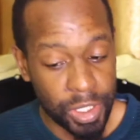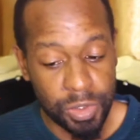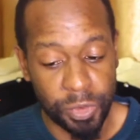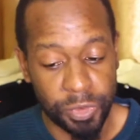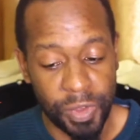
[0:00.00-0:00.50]

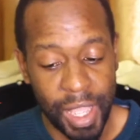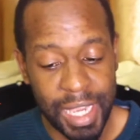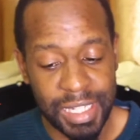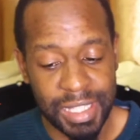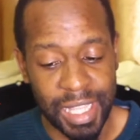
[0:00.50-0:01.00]
to
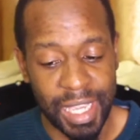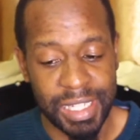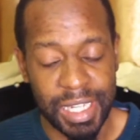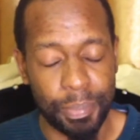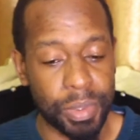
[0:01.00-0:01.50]
find the
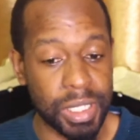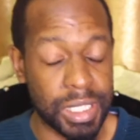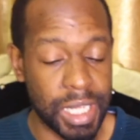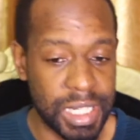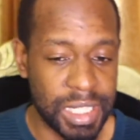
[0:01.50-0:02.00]

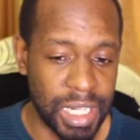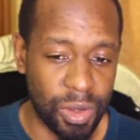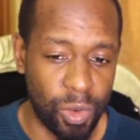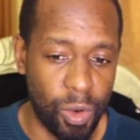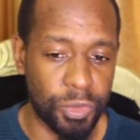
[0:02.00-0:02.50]
interpretation
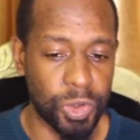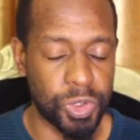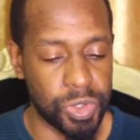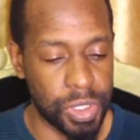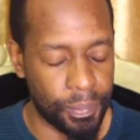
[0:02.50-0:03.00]
of your
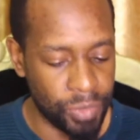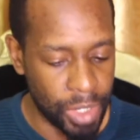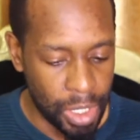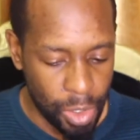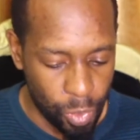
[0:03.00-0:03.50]
dream.
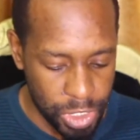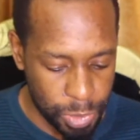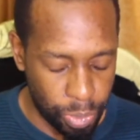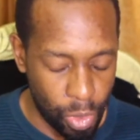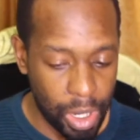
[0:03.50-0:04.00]
We
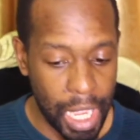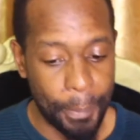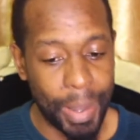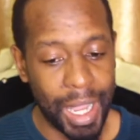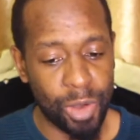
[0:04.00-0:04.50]
spoke
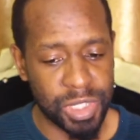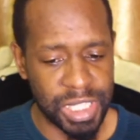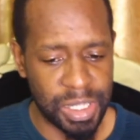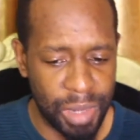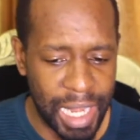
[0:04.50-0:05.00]
about
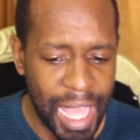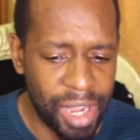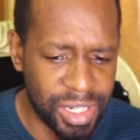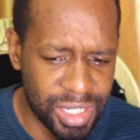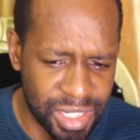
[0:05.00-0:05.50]

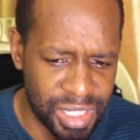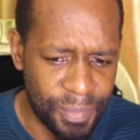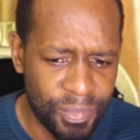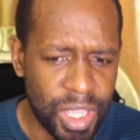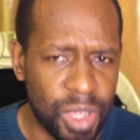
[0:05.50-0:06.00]
similarities.
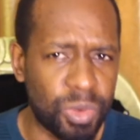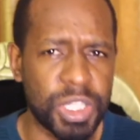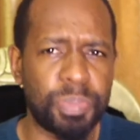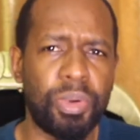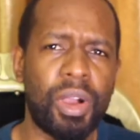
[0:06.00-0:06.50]
We
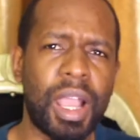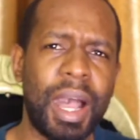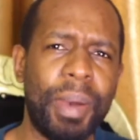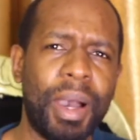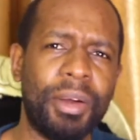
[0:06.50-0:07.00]
spoke
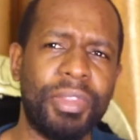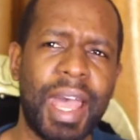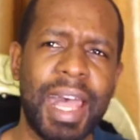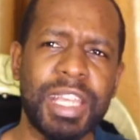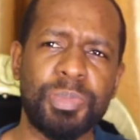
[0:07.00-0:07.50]
about the
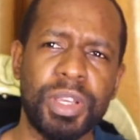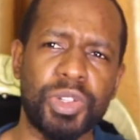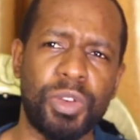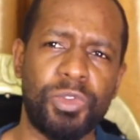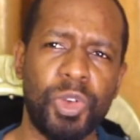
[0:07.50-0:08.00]
aspect
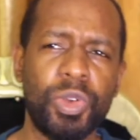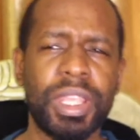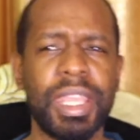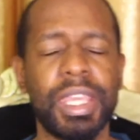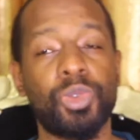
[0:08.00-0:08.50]
of
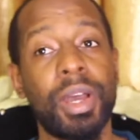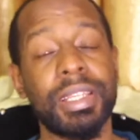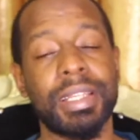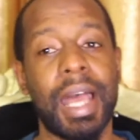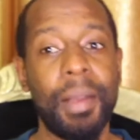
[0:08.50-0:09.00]
looking at what
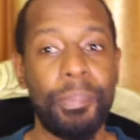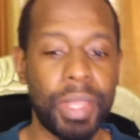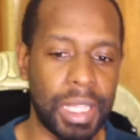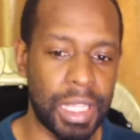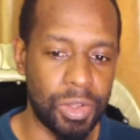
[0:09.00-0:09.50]
is
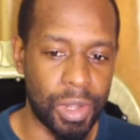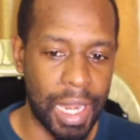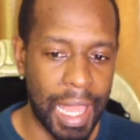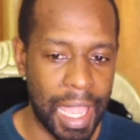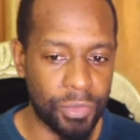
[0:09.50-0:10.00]
happening in your
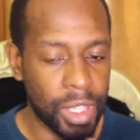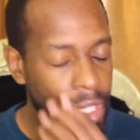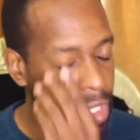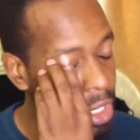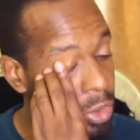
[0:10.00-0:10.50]
life
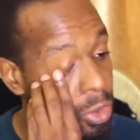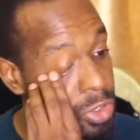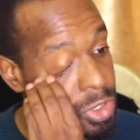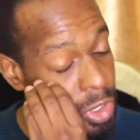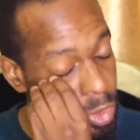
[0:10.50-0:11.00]
and
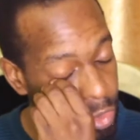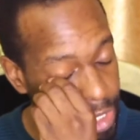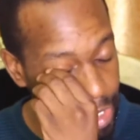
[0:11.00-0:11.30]
also looking